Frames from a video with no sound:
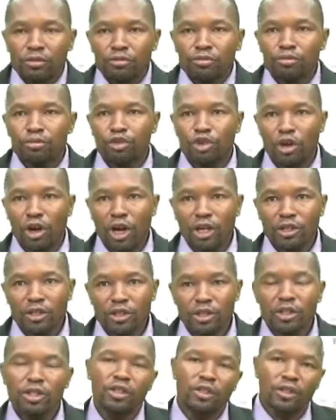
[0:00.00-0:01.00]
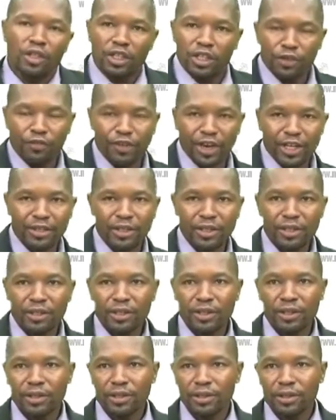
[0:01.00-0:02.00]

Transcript: brought the differences?